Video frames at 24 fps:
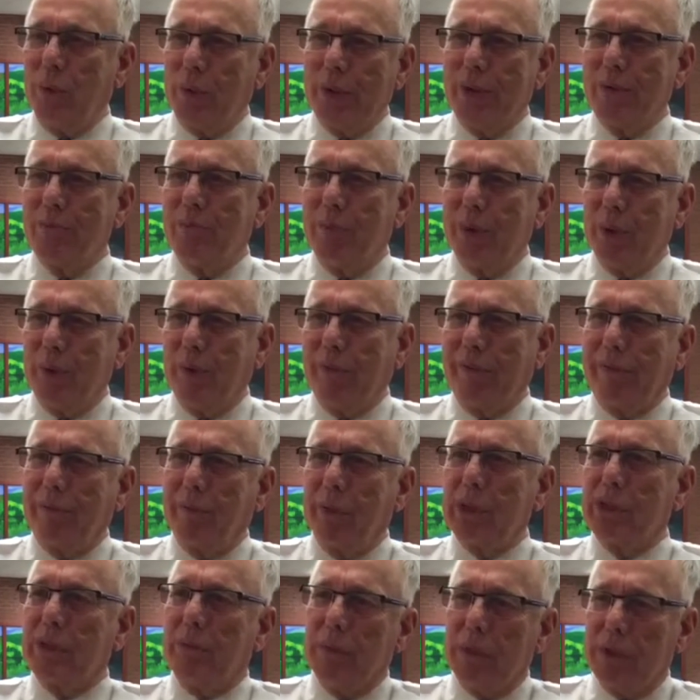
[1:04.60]
William Booth,
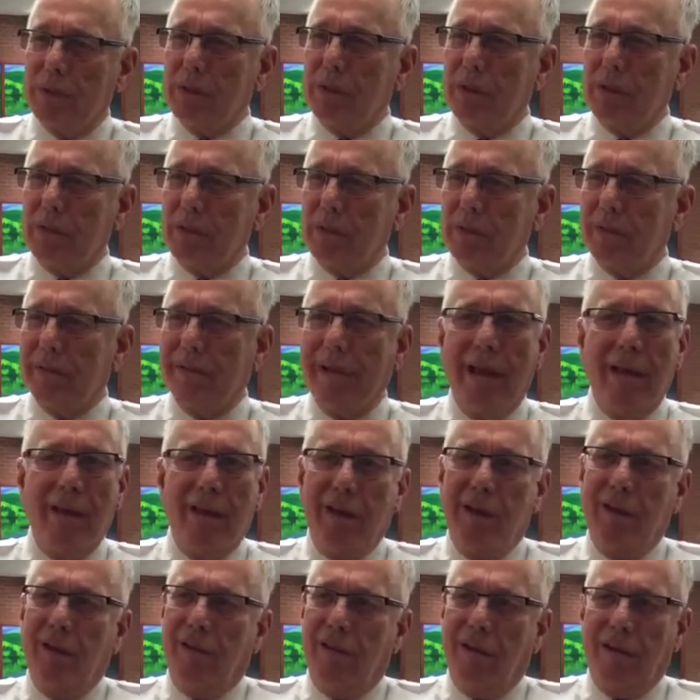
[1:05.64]
was a musician
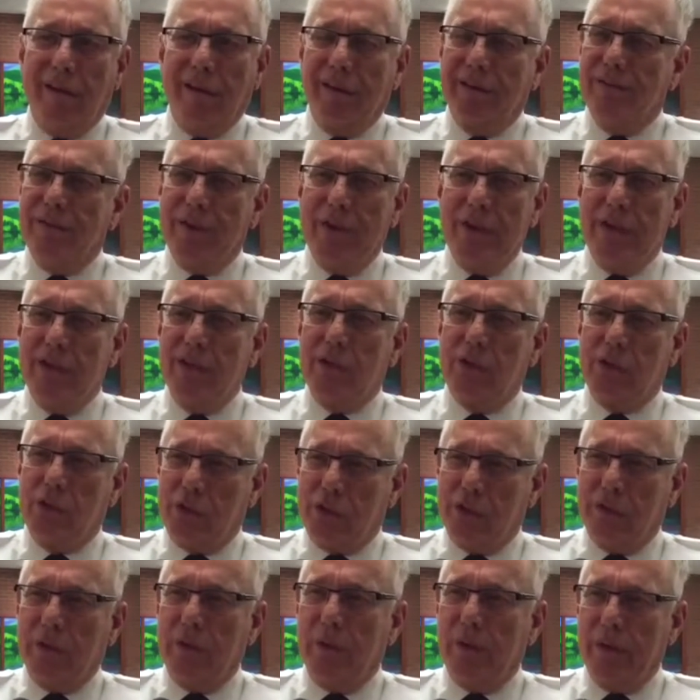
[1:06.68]
all of his
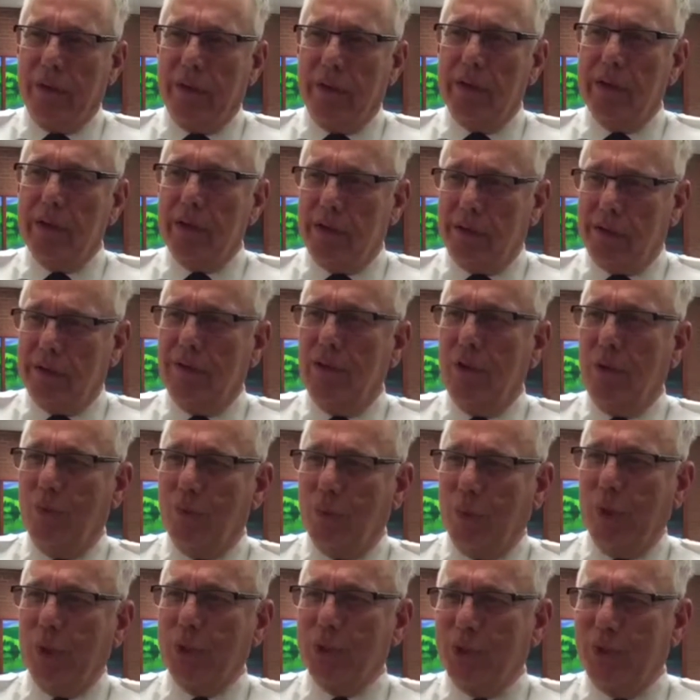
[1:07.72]
children, his
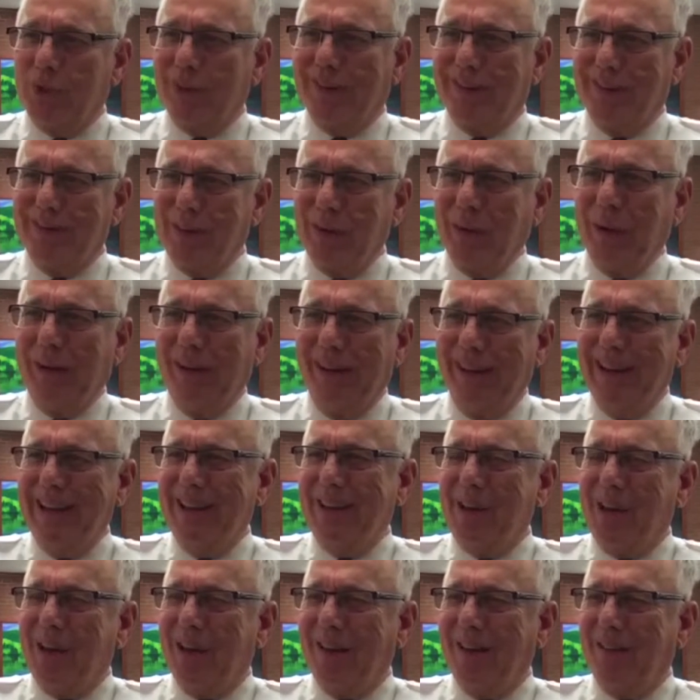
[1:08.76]
numerous children,
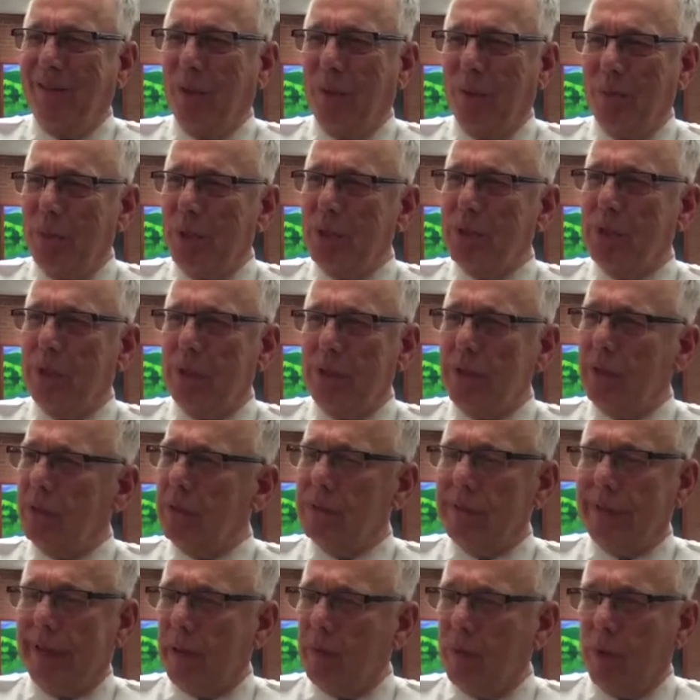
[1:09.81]
uh, were
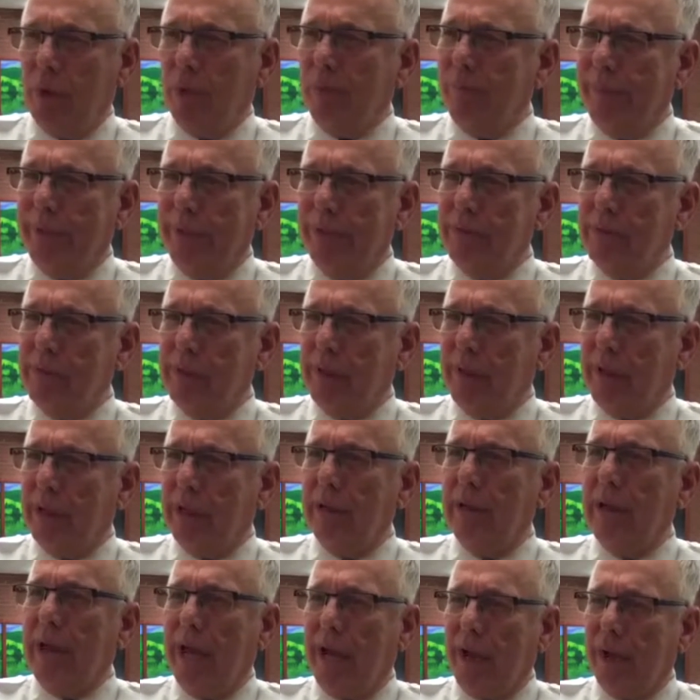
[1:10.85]
musicians. They wrote music,
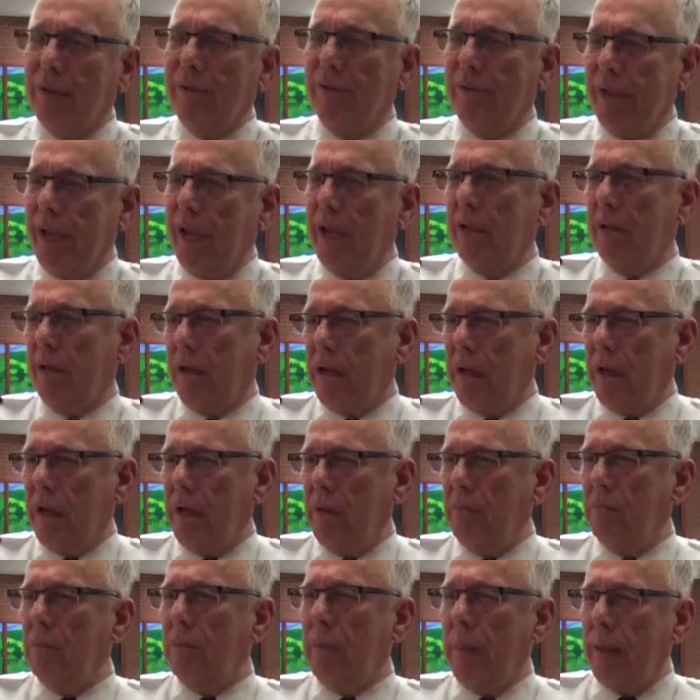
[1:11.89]
and out of that
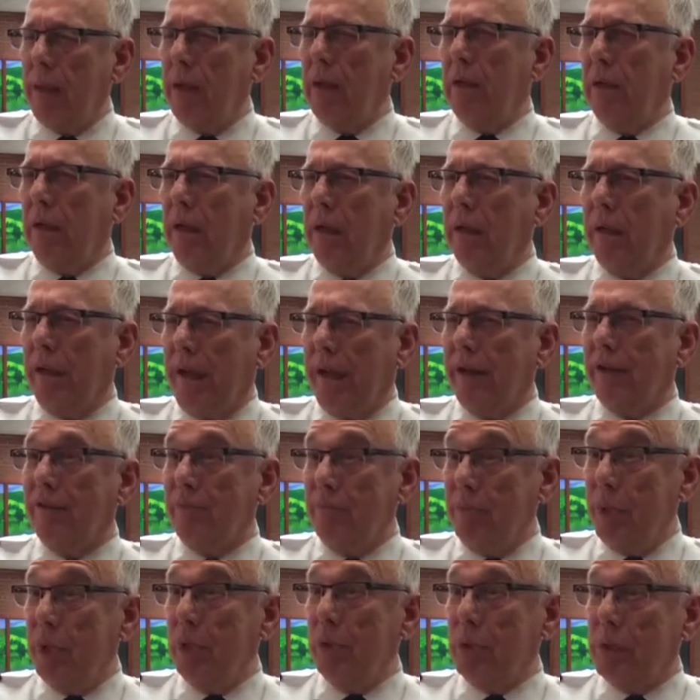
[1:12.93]
came a lot of
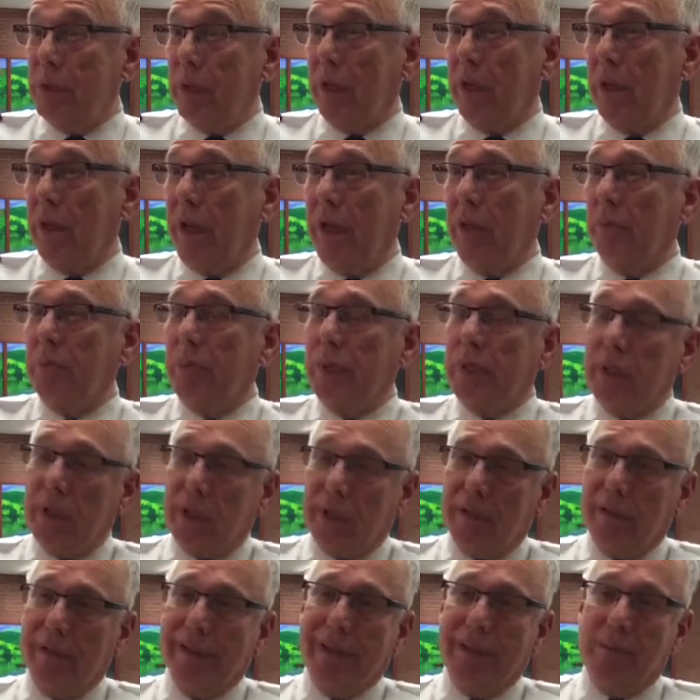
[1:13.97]
music, and
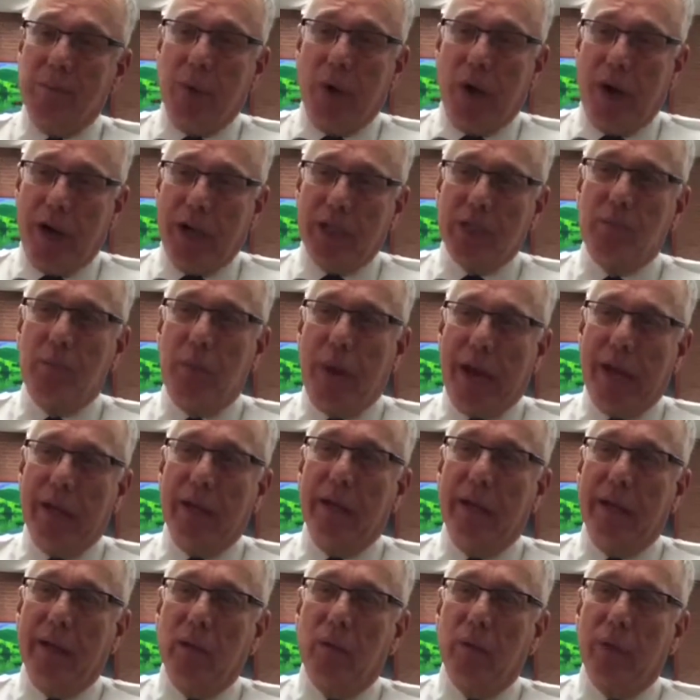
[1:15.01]
particularly brass
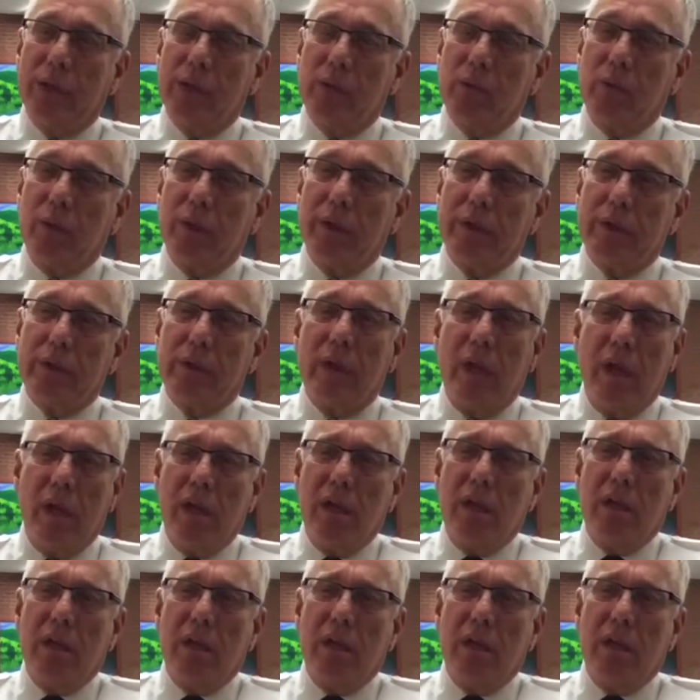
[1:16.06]
banding, which was